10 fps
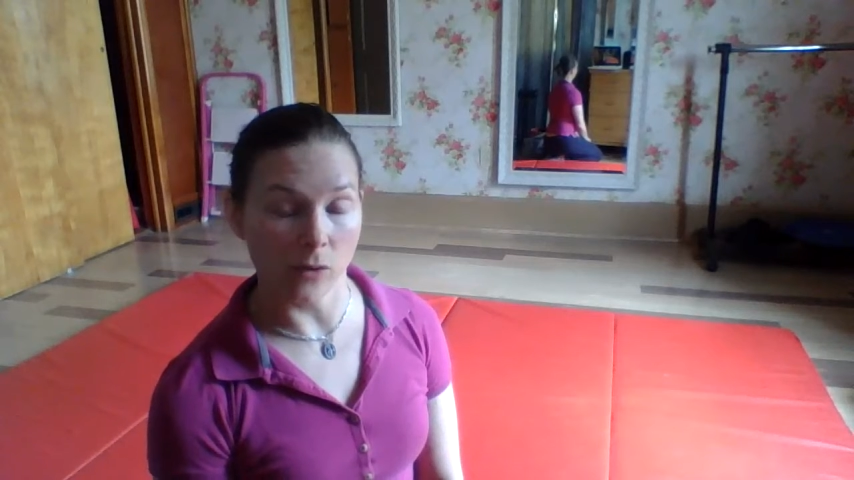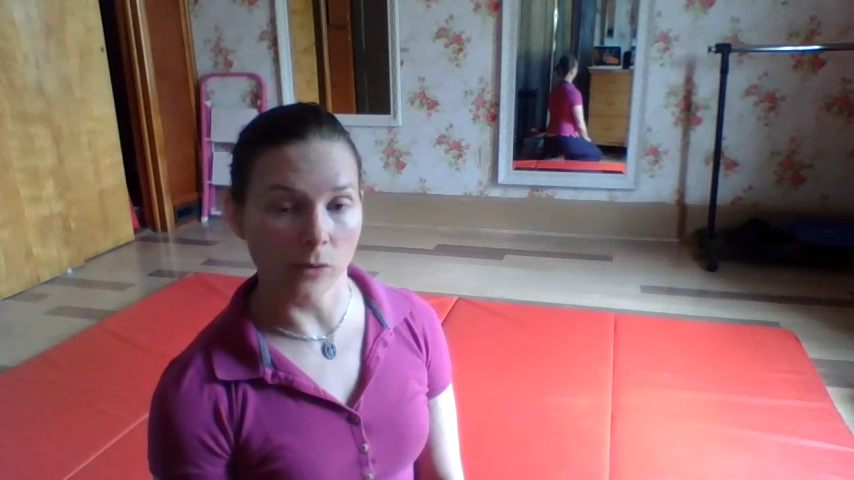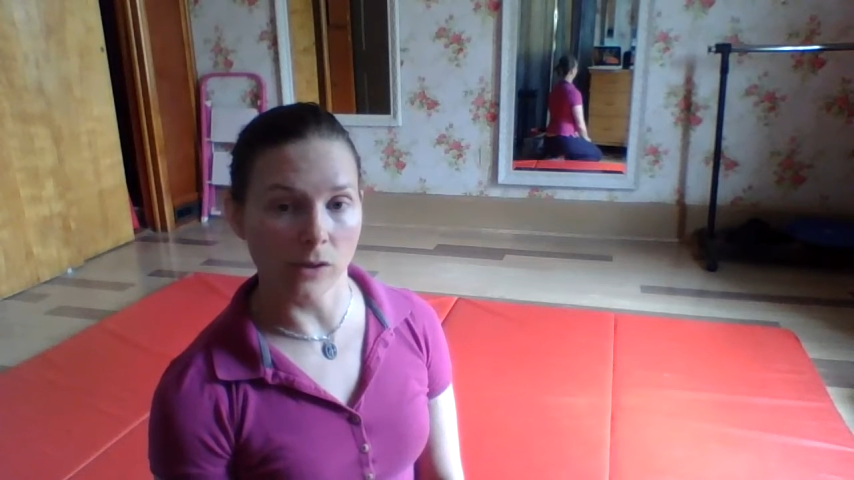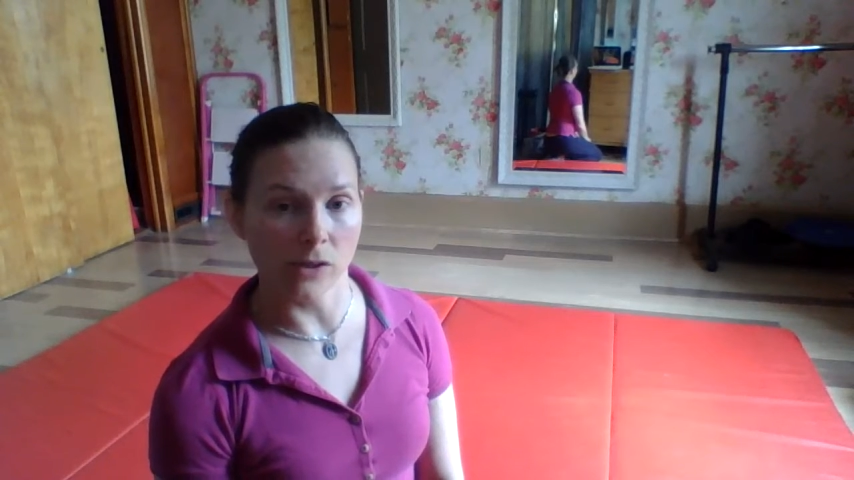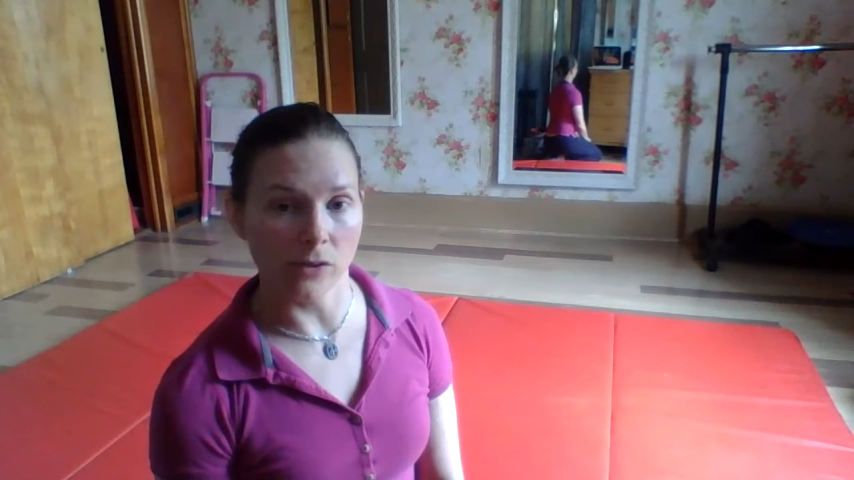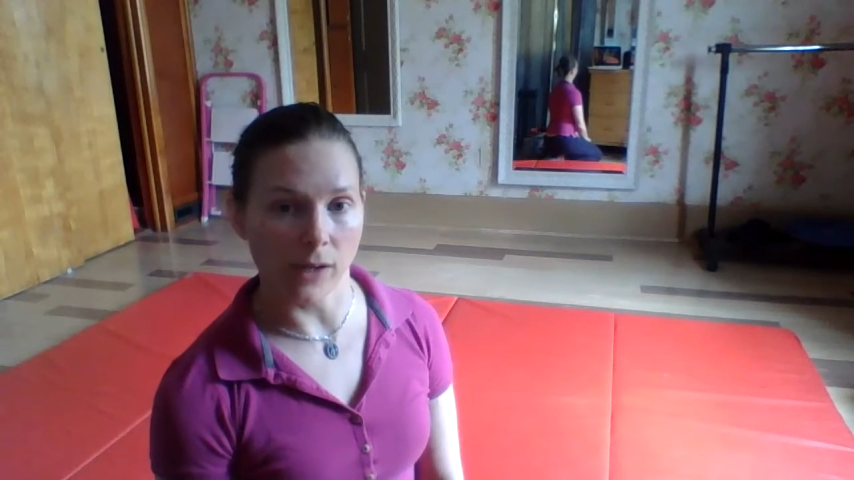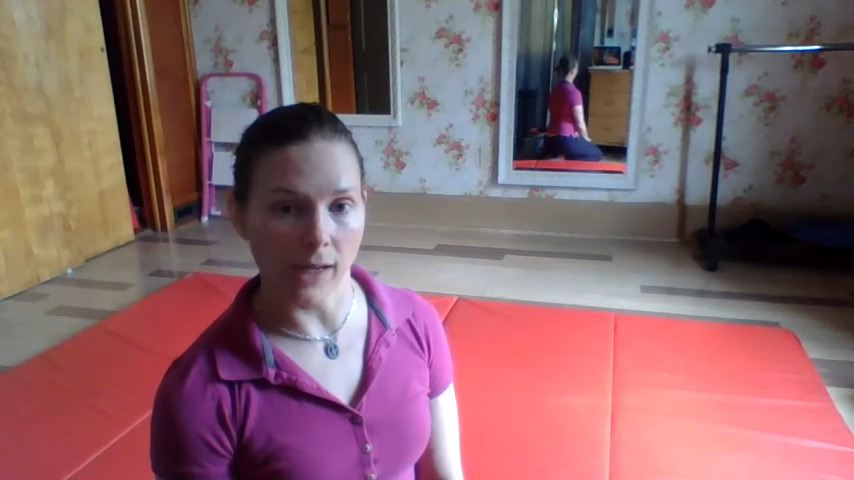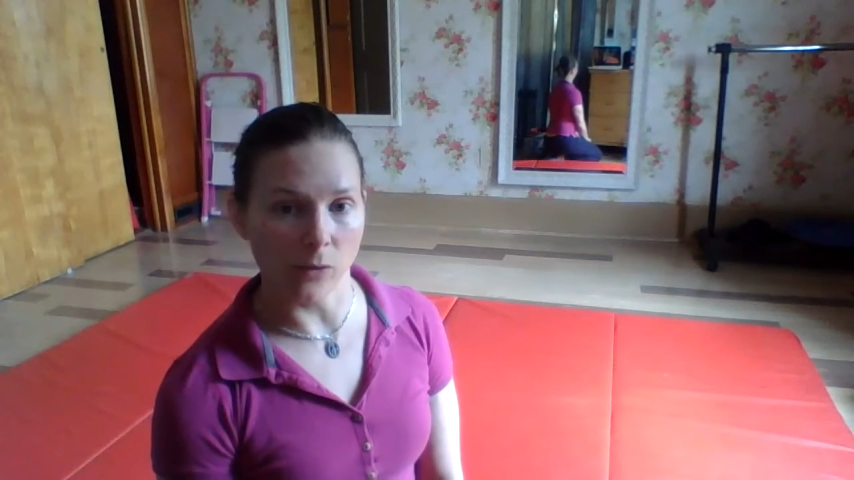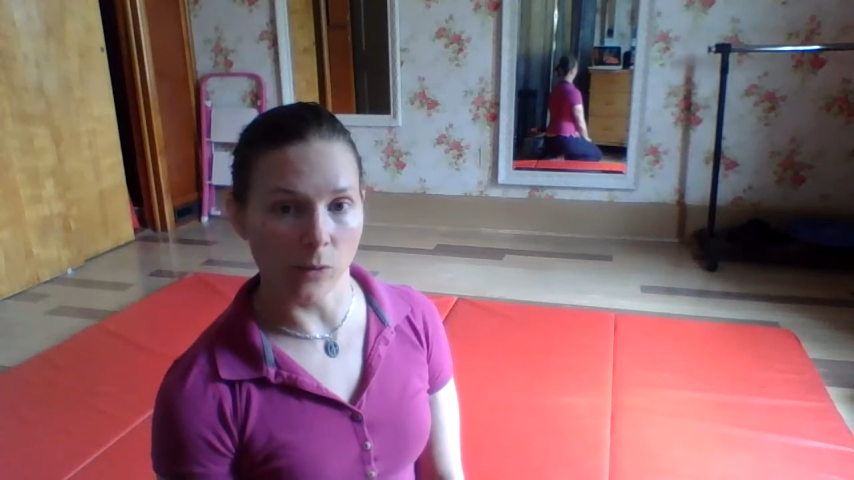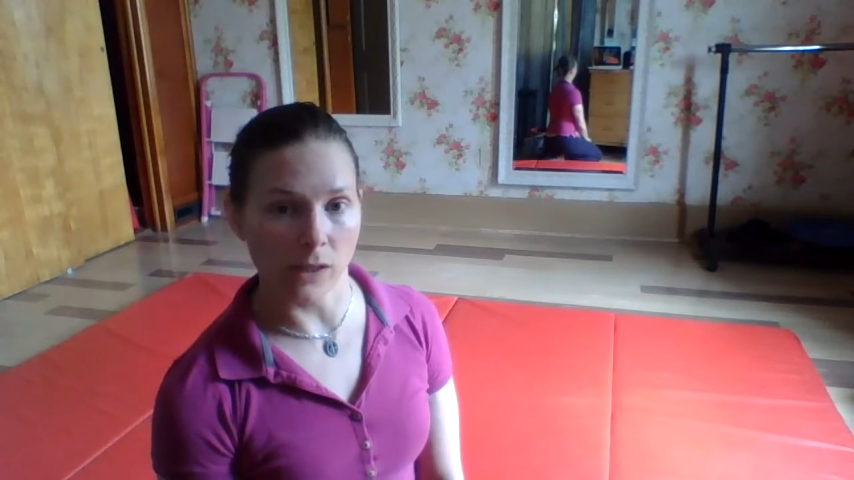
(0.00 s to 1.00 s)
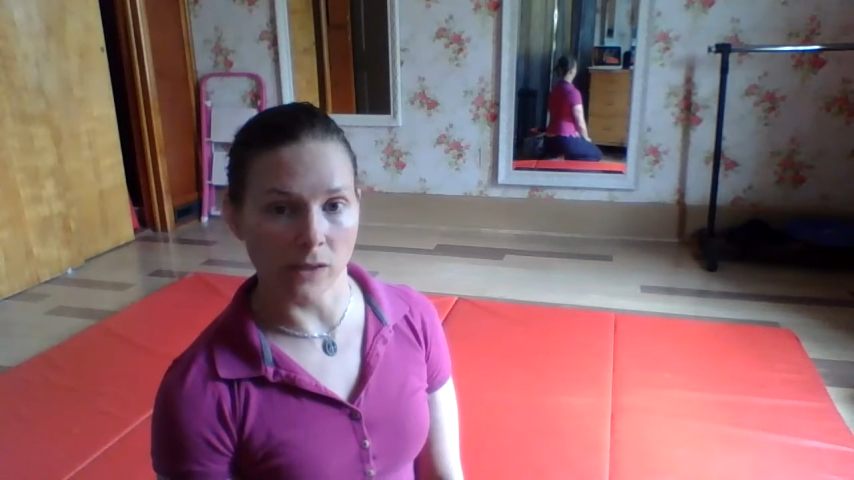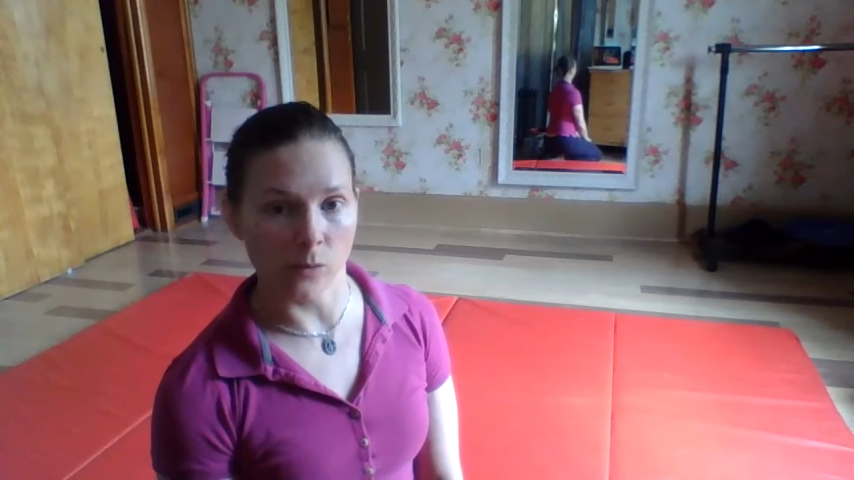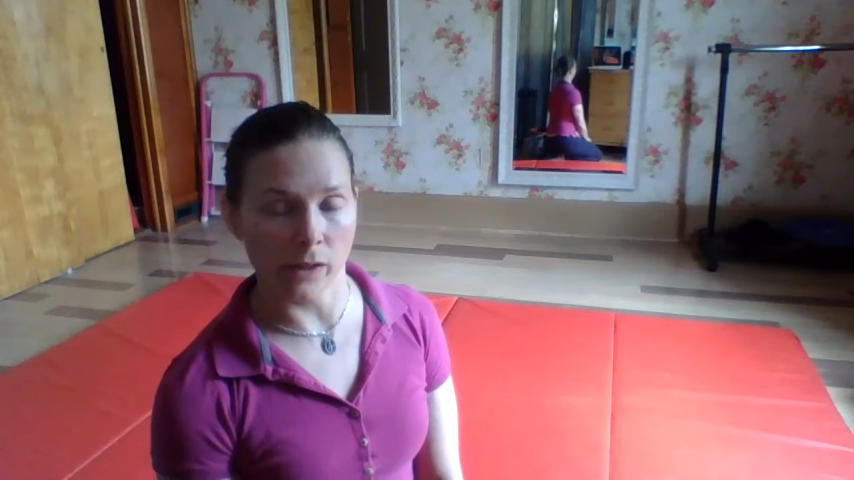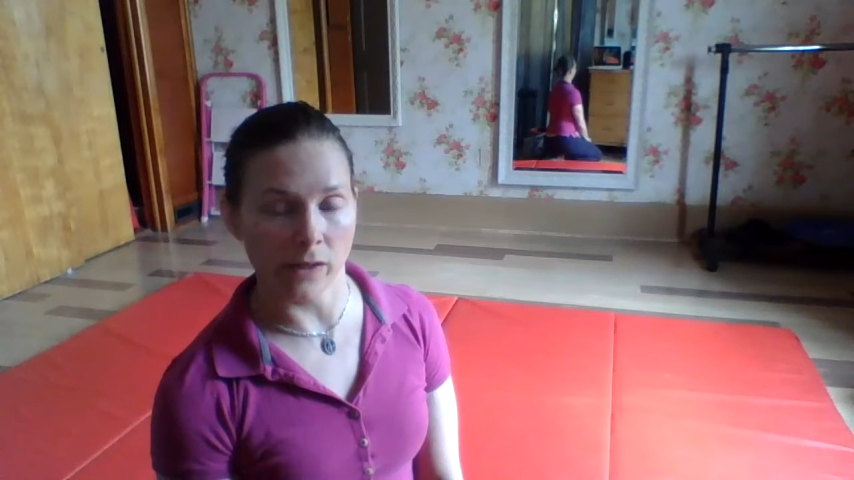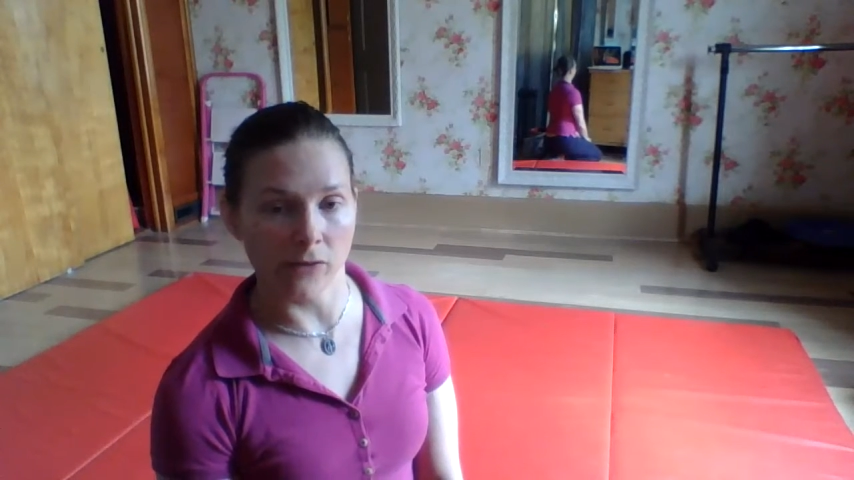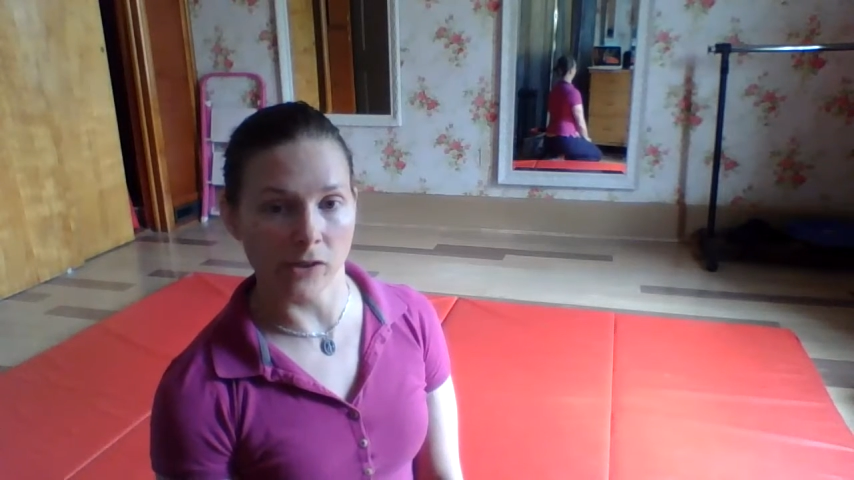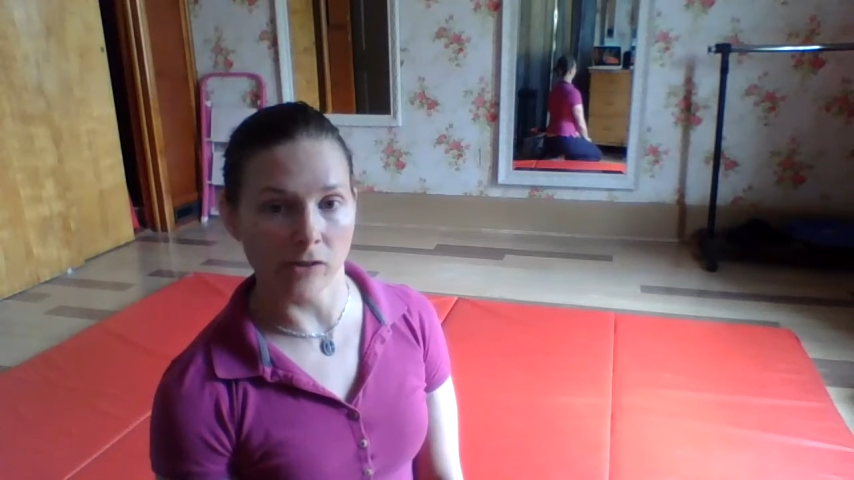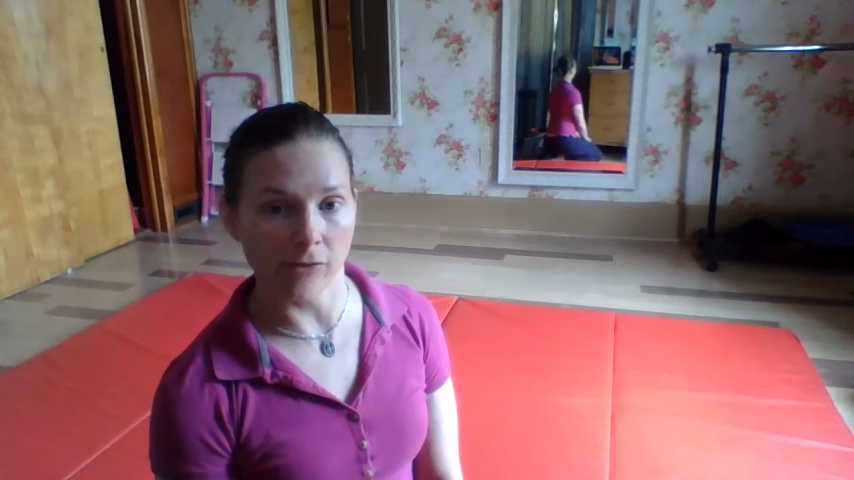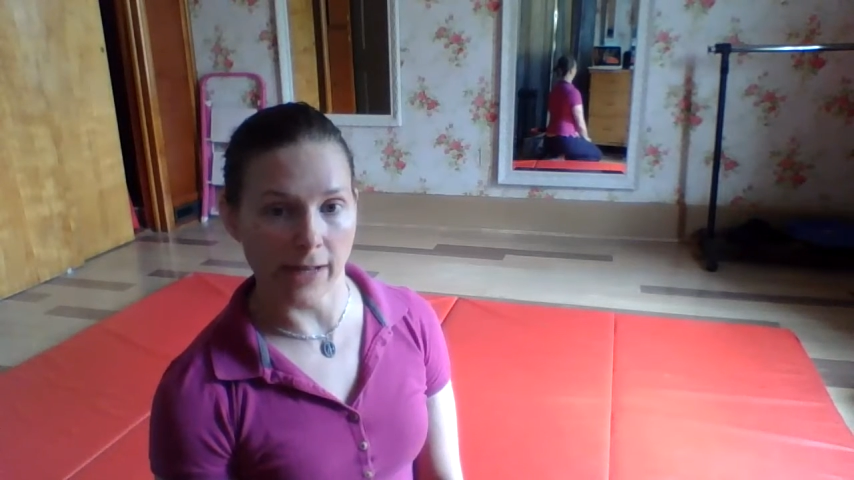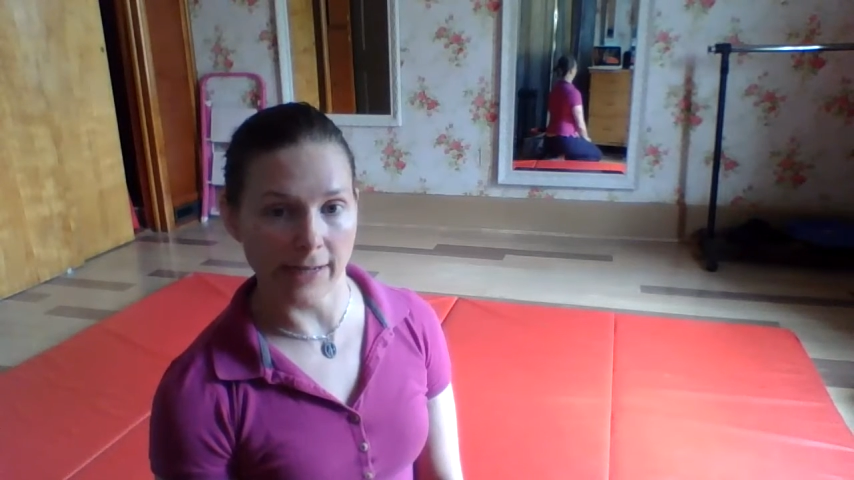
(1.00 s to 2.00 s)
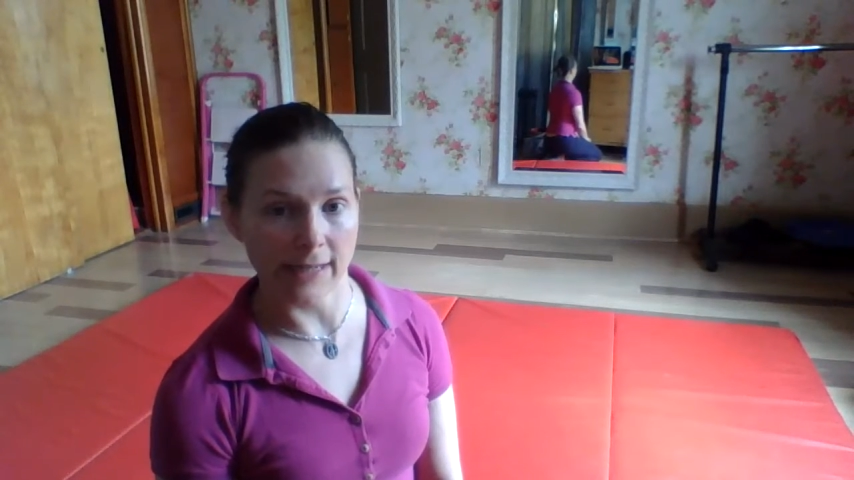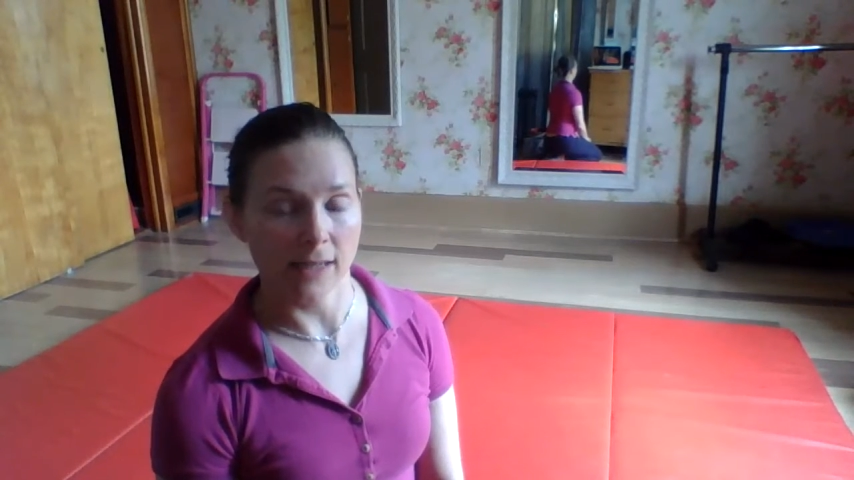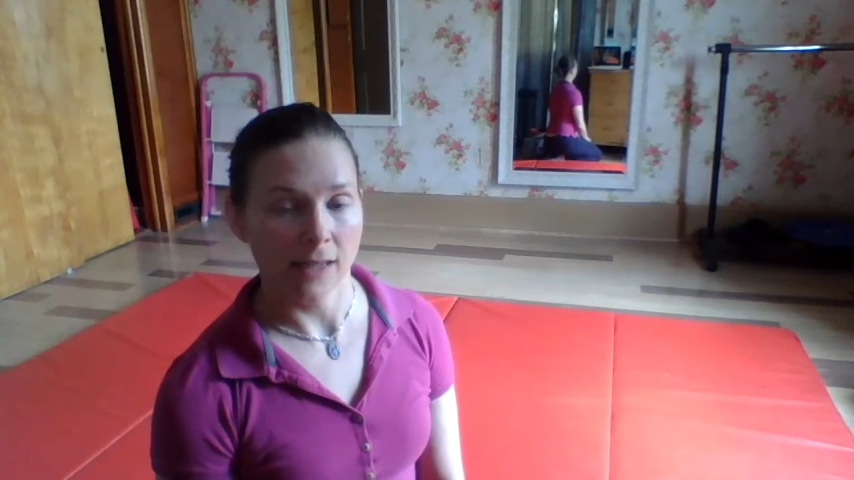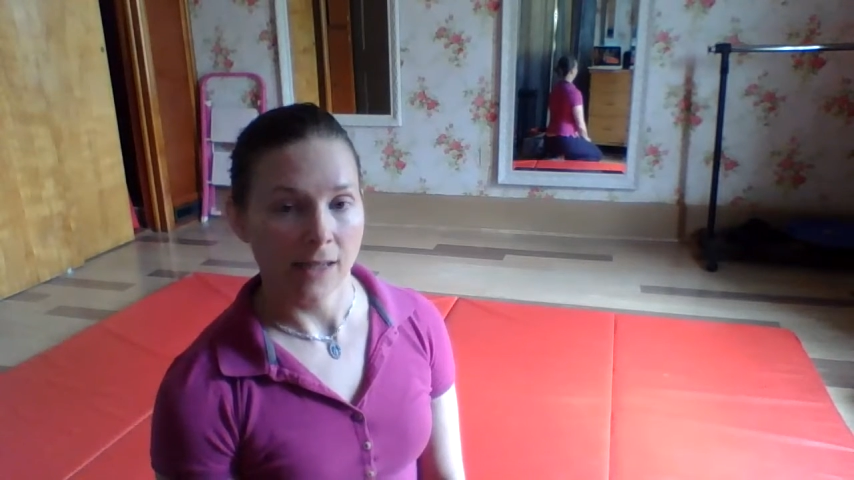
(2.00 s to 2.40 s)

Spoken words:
or you add one whenever you're ready.